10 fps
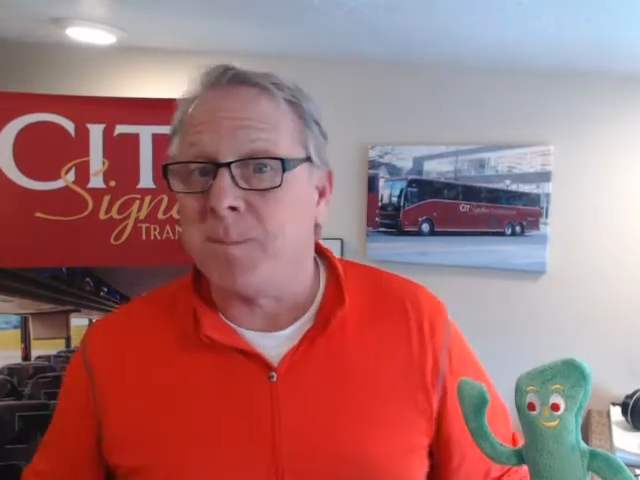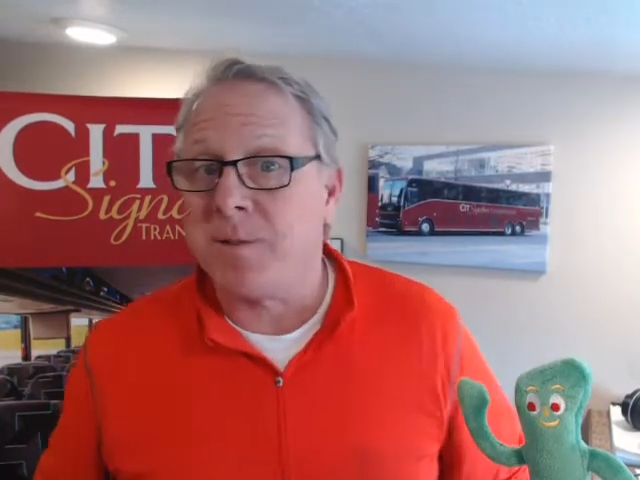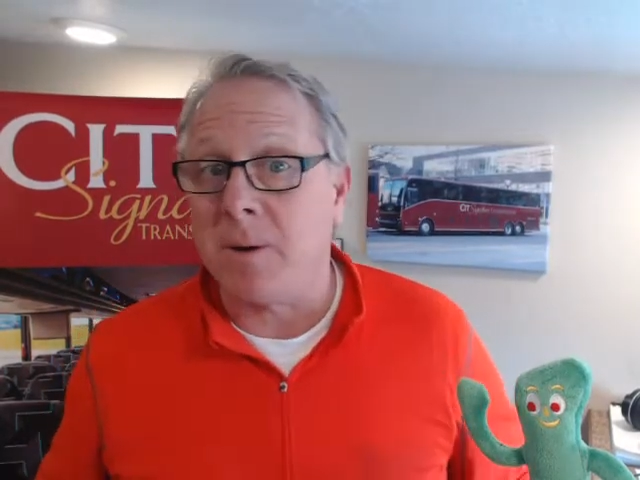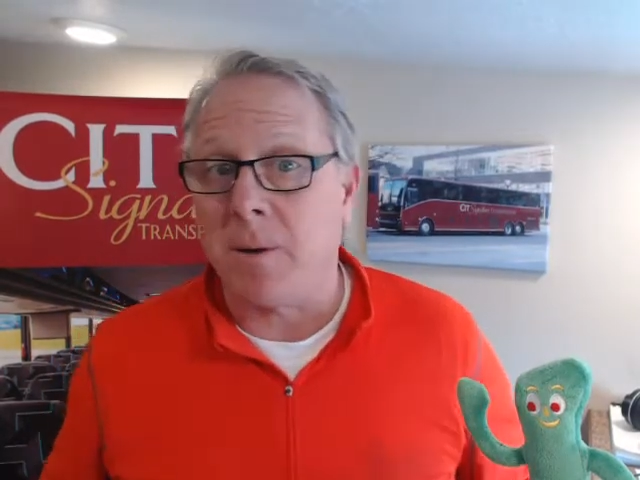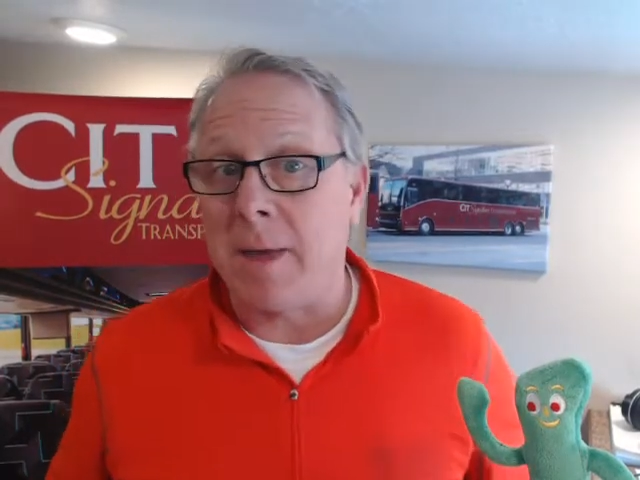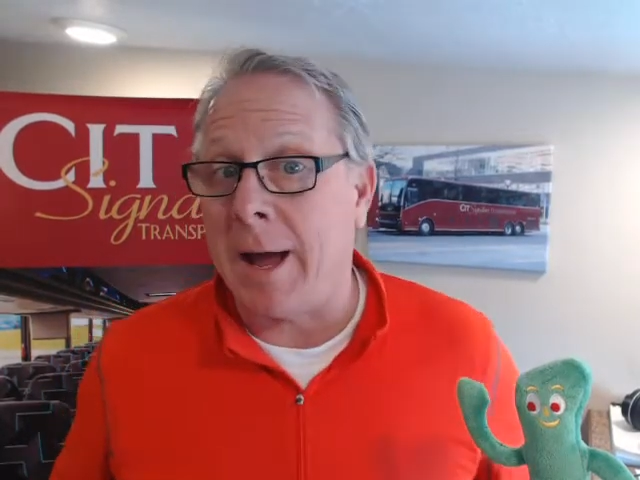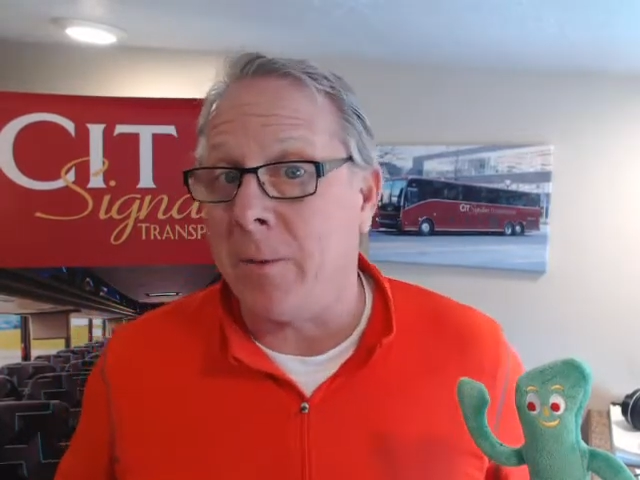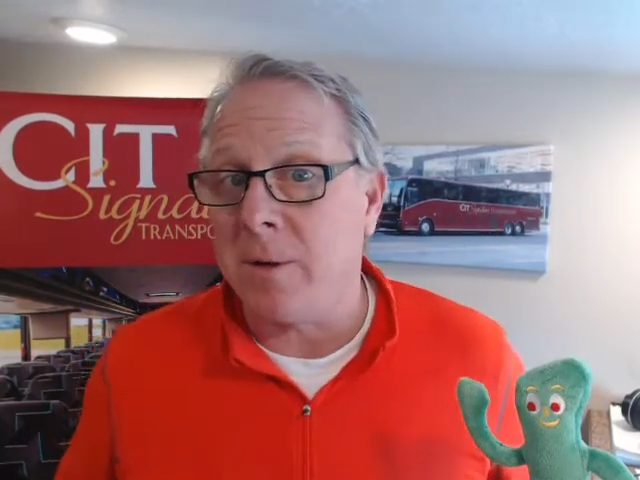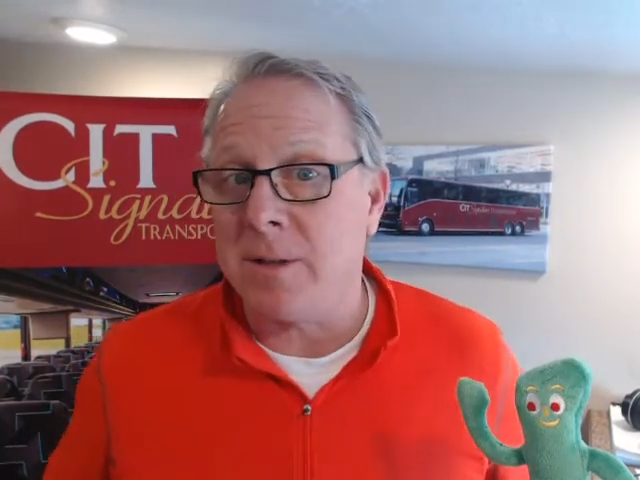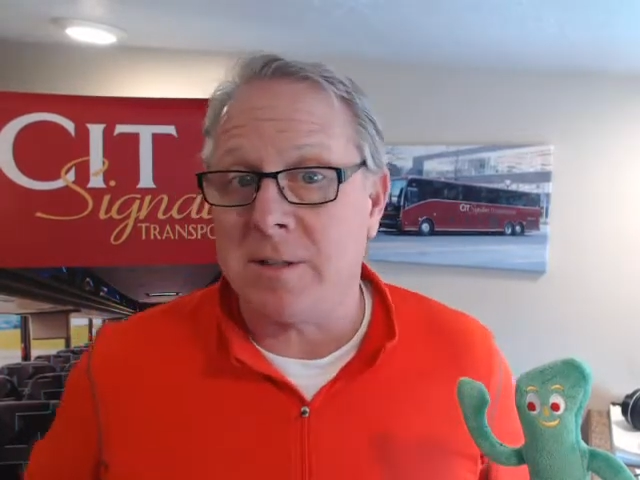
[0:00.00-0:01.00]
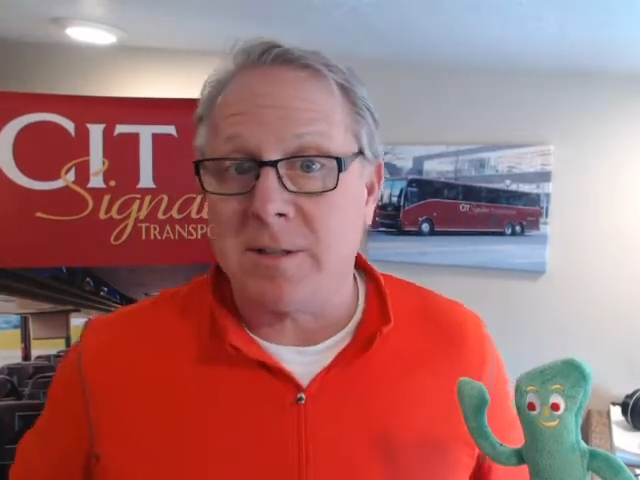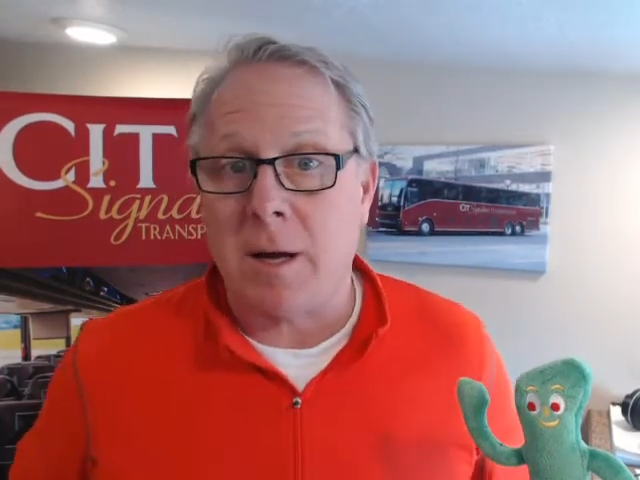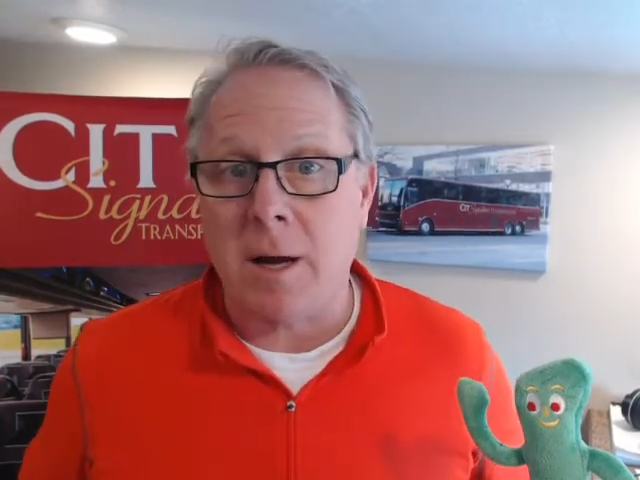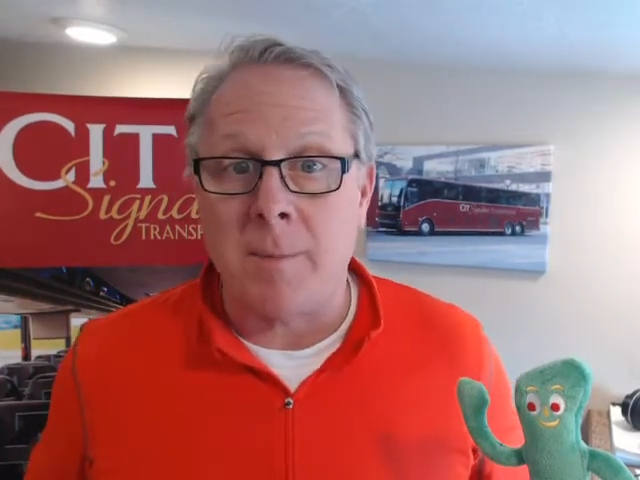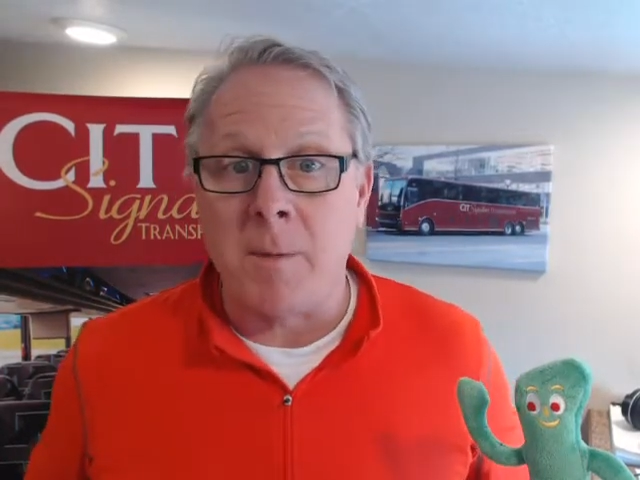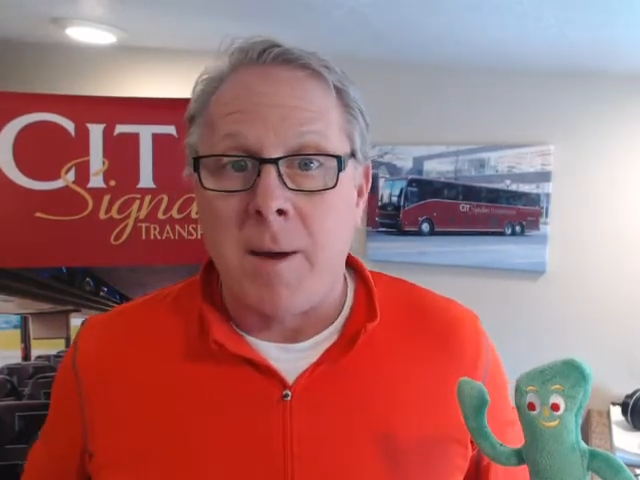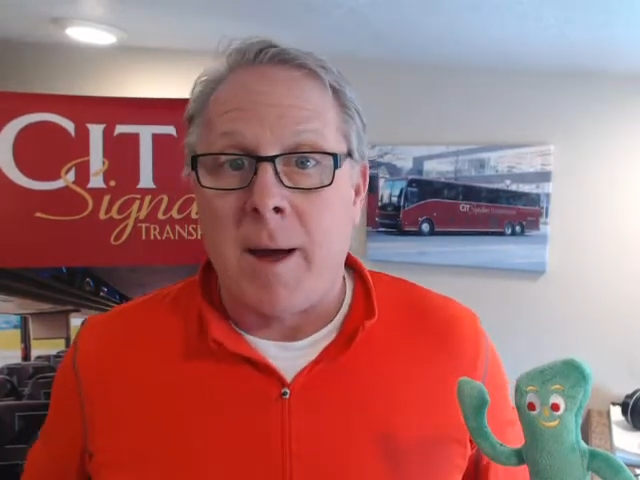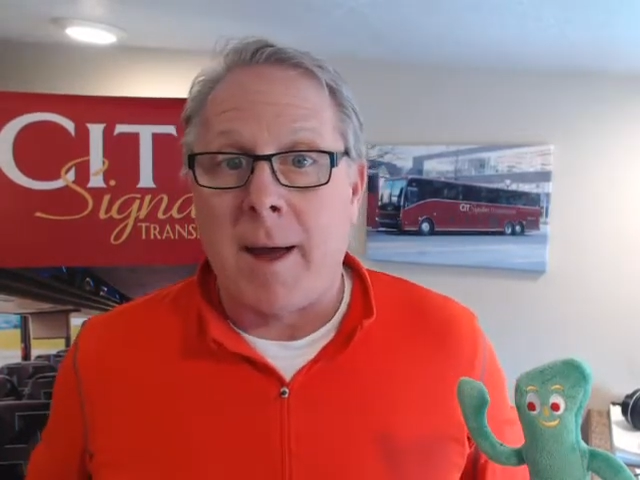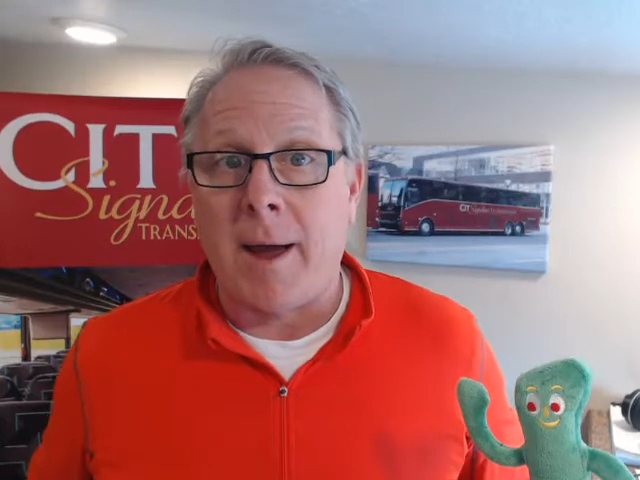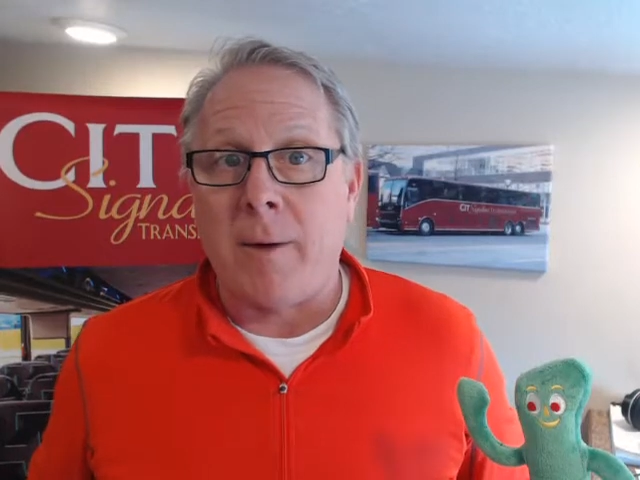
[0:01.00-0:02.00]
so that was
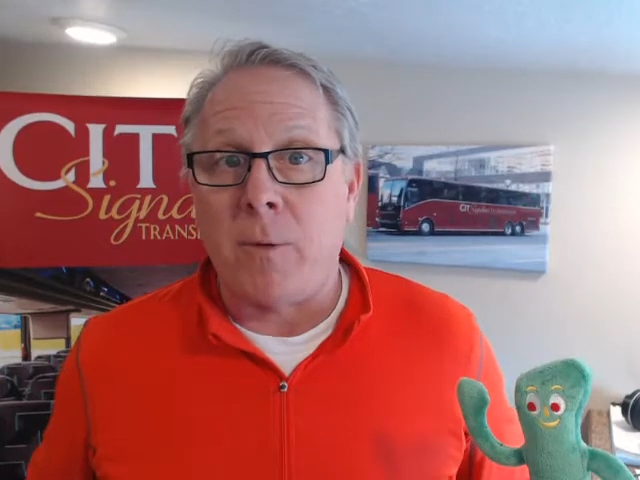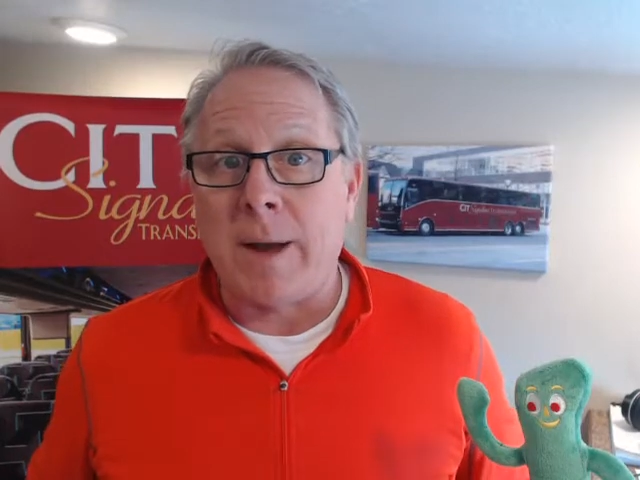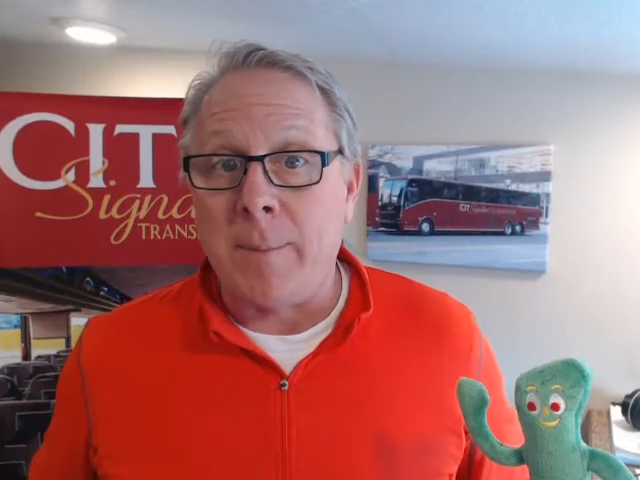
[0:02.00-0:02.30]
what